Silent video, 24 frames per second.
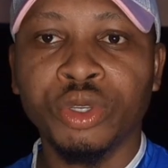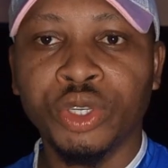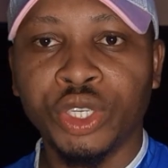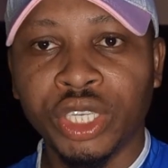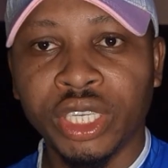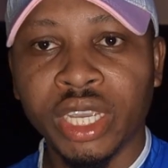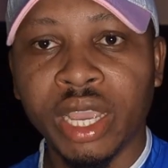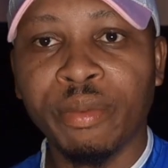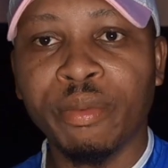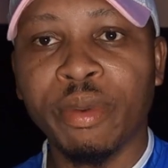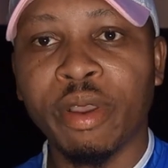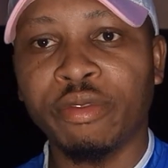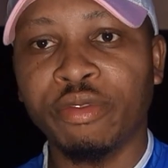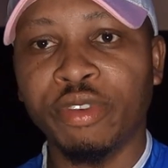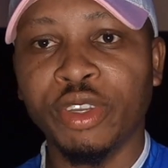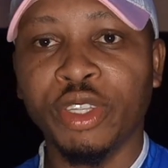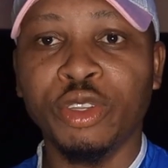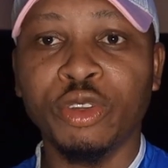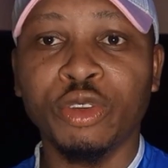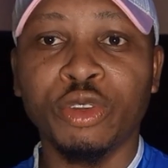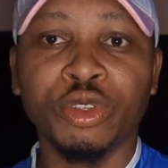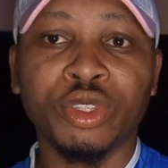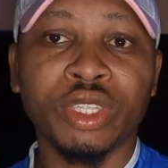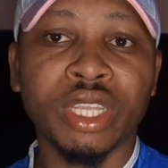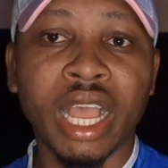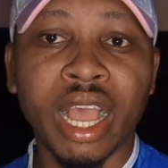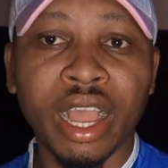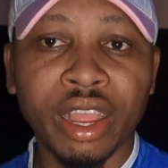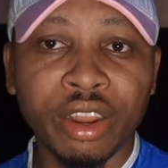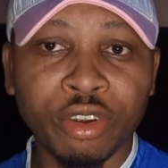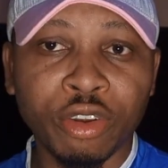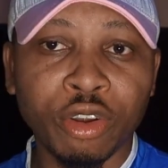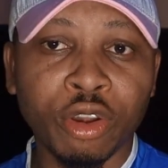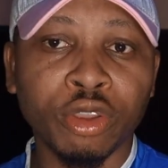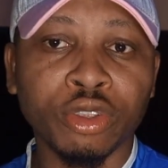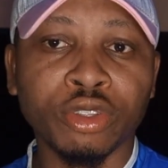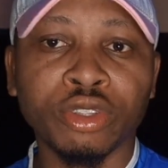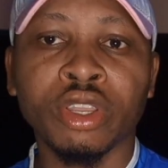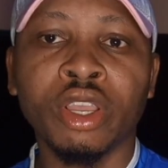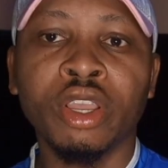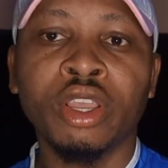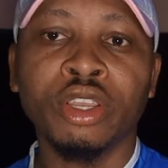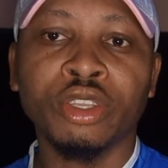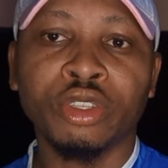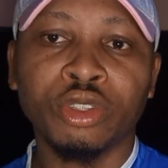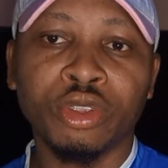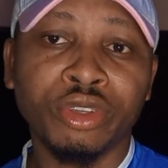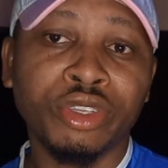you share my videos across
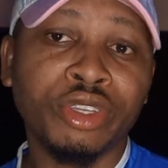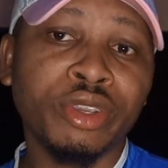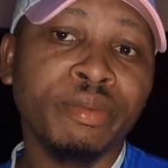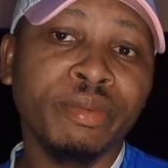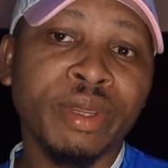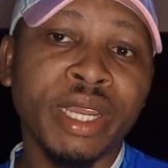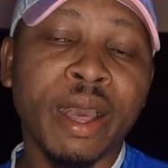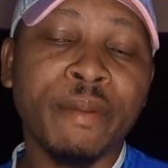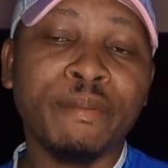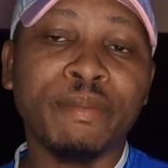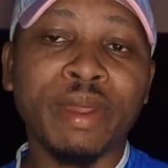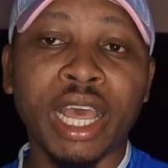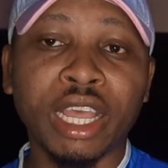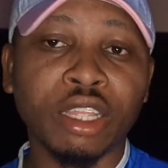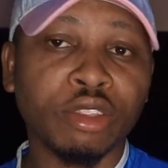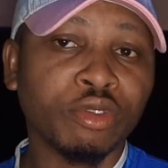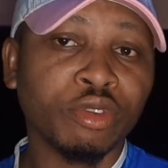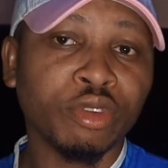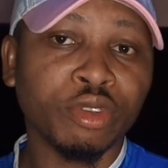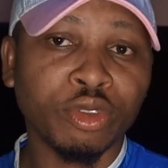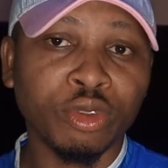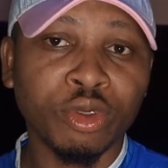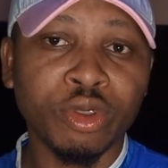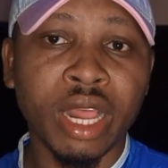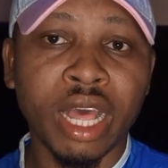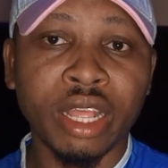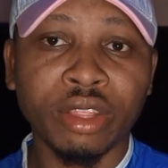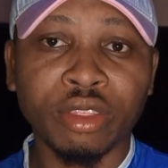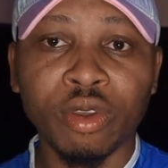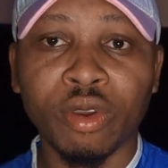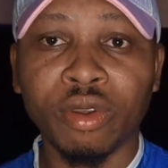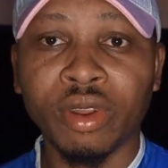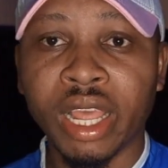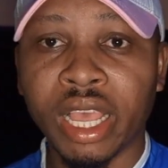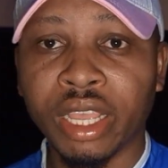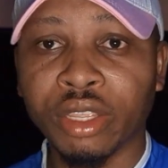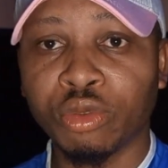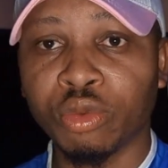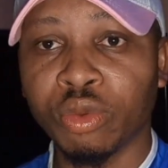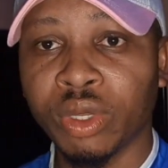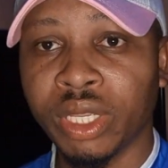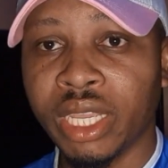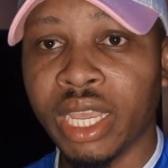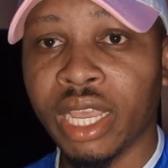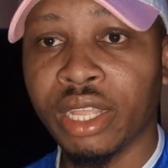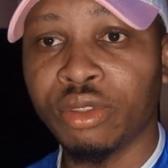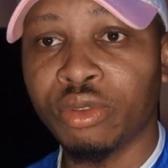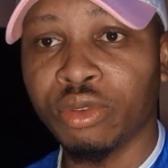social media platforms so that others
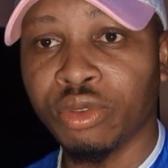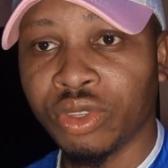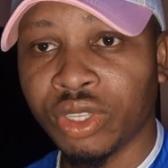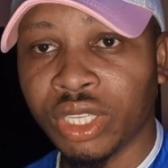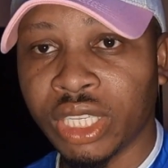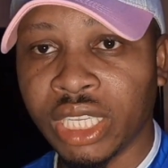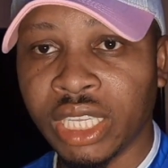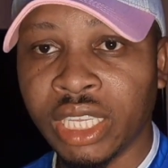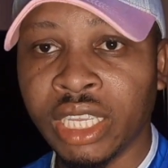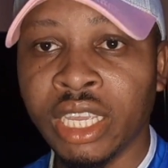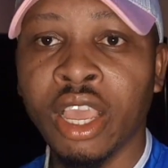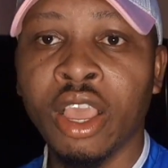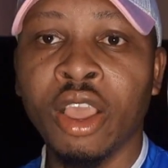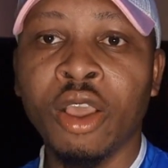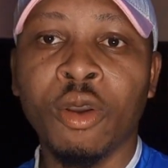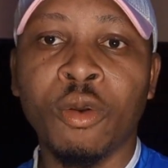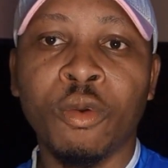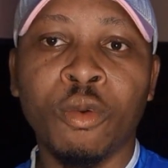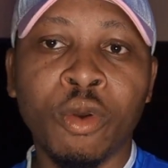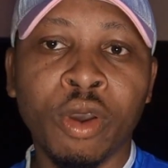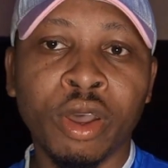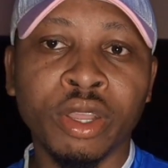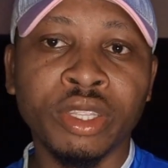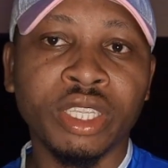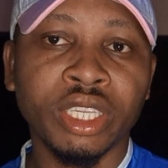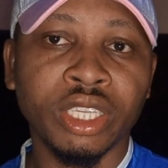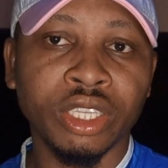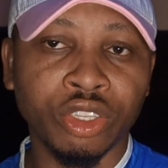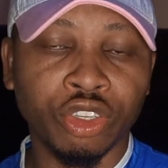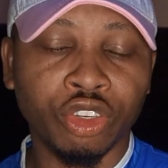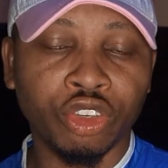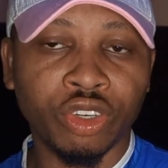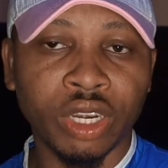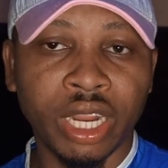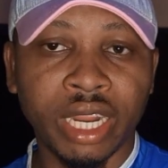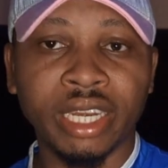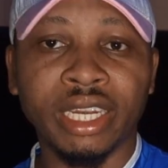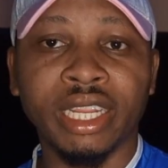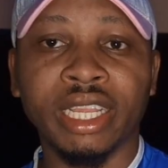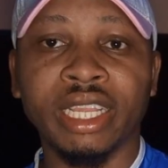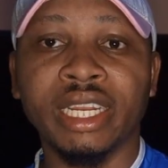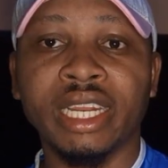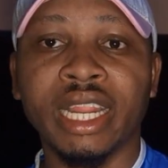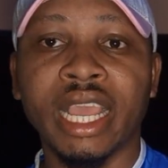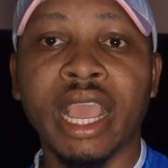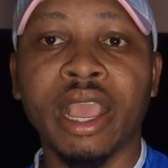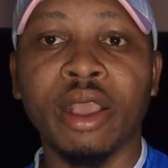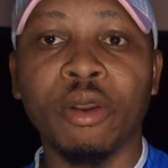will get to see what is
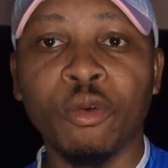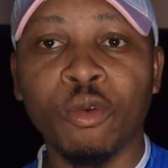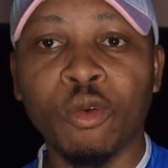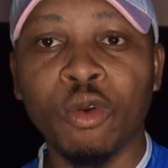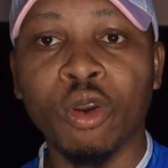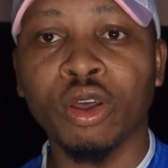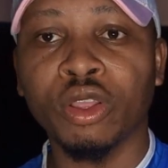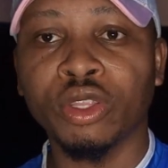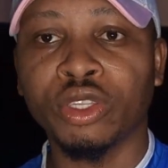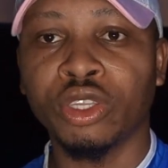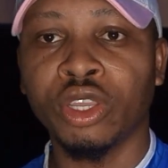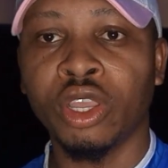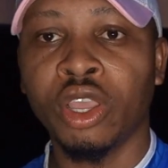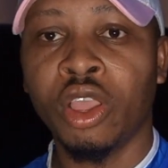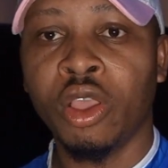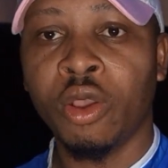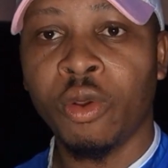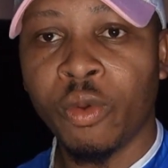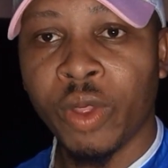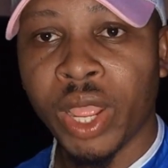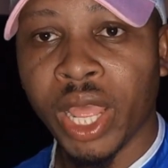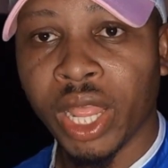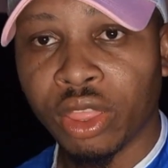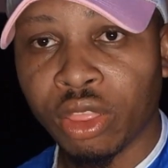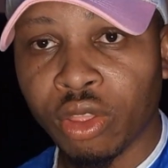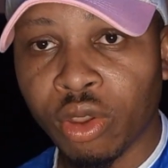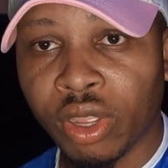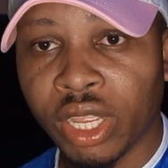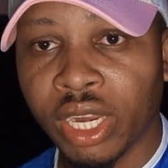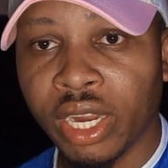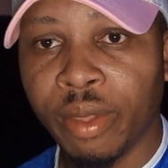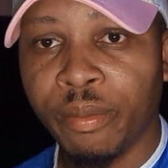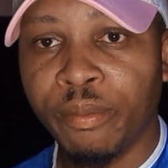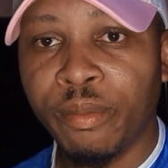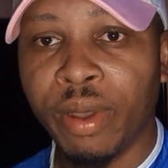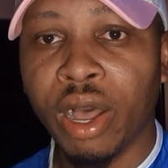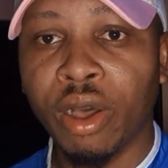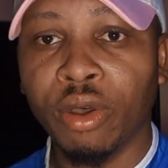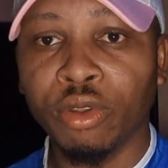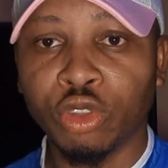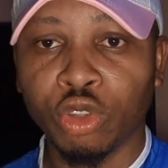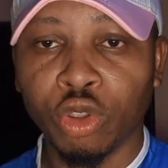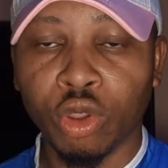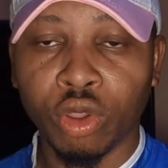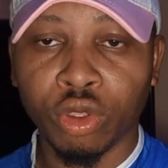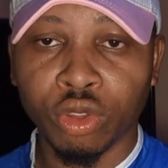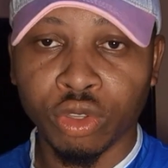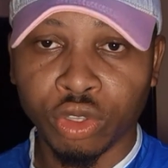trending and what we are talking
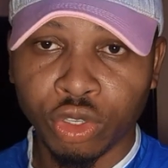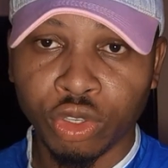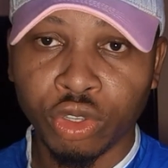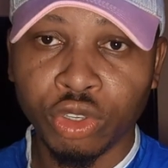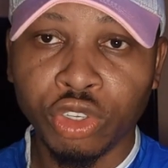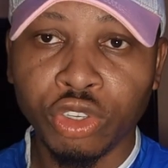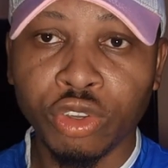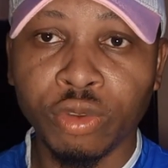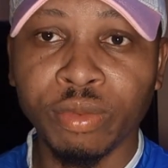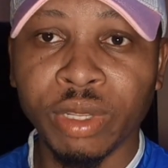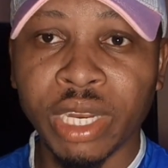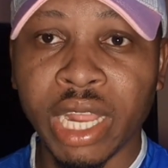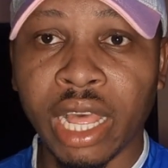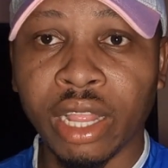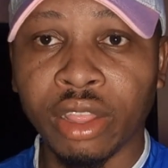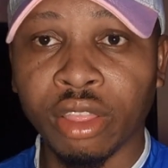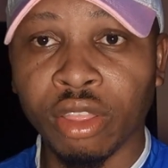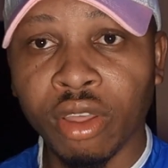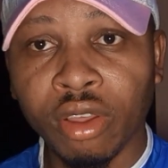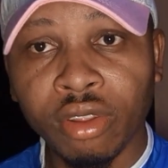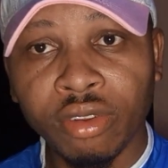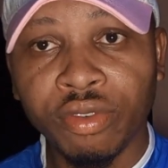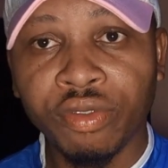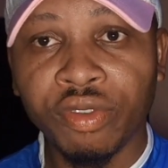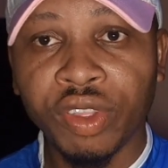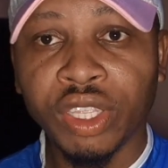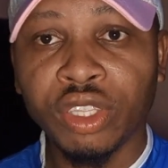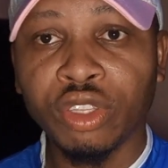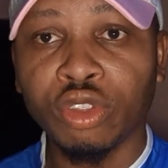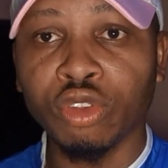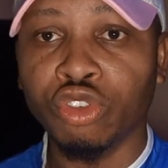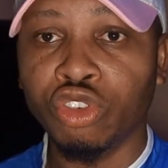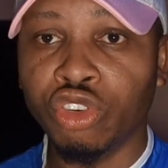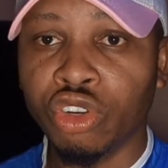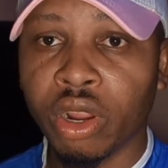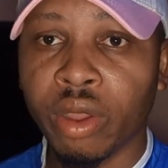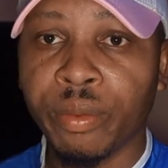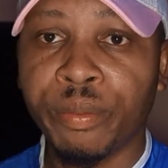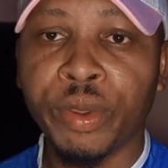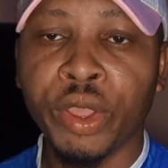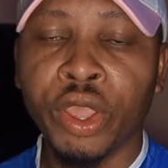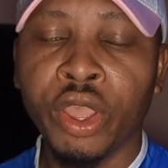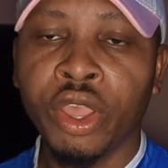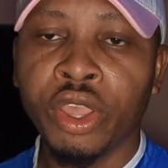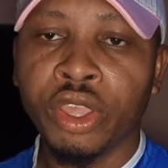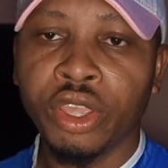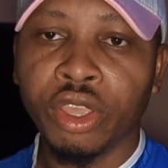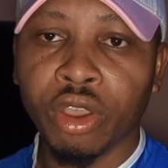about on social media don't forget to drop
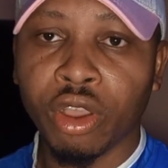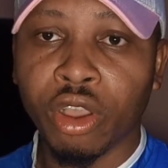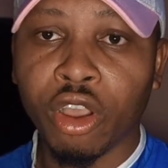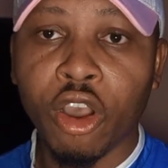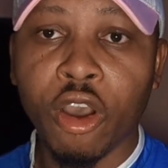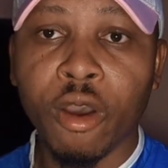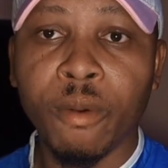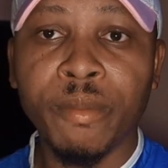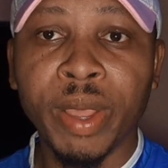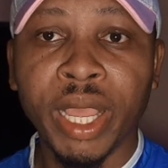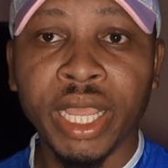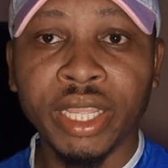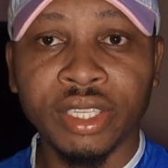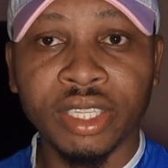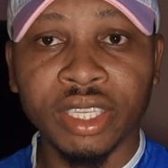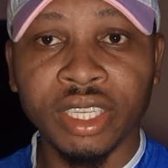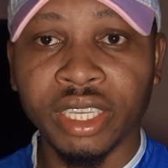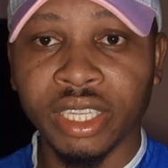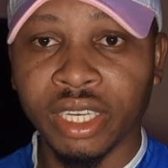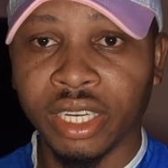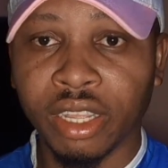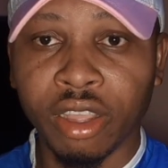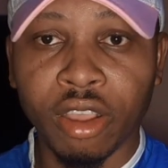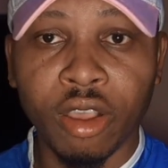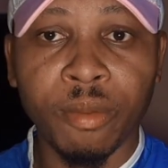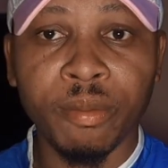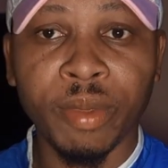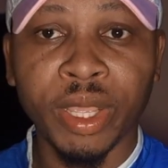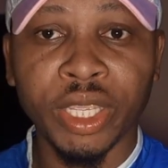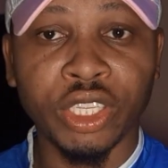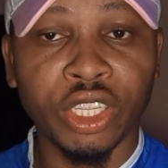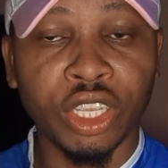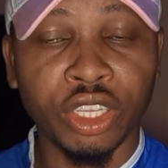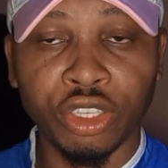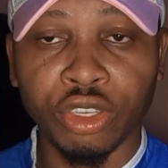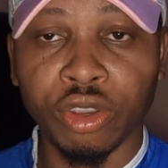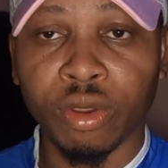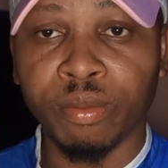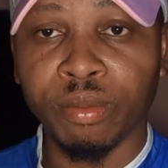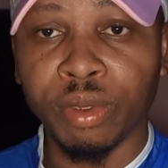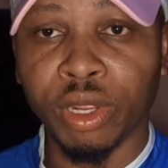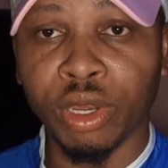your comment in the comment section